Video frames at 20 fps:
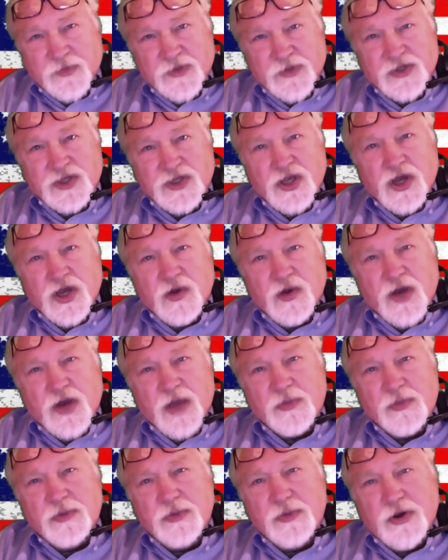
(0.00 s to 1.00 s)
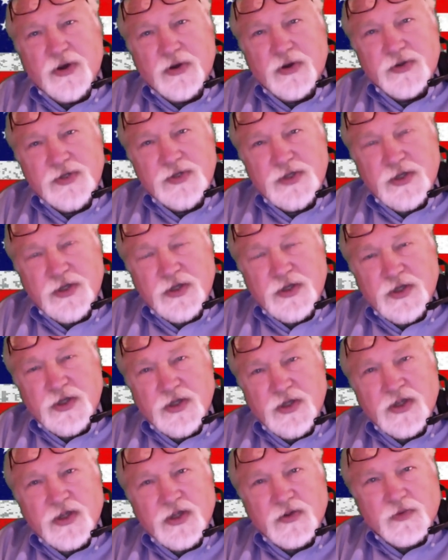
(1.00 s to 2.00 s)
So I propose
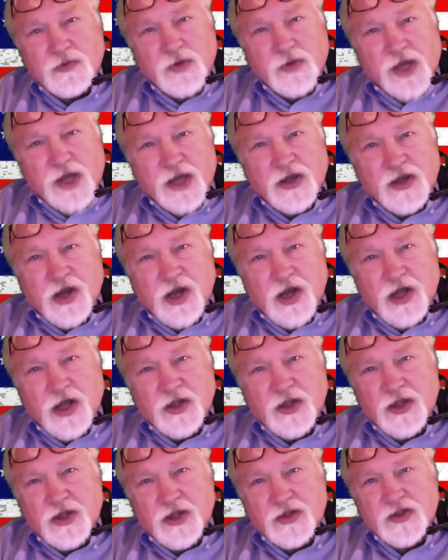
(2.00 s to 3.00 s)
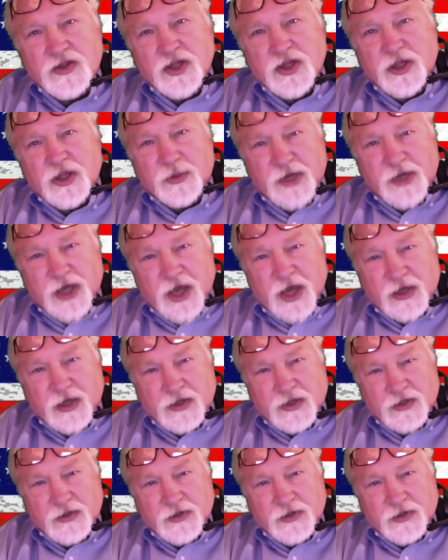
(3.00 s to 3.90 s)
what I call the Liberty Act.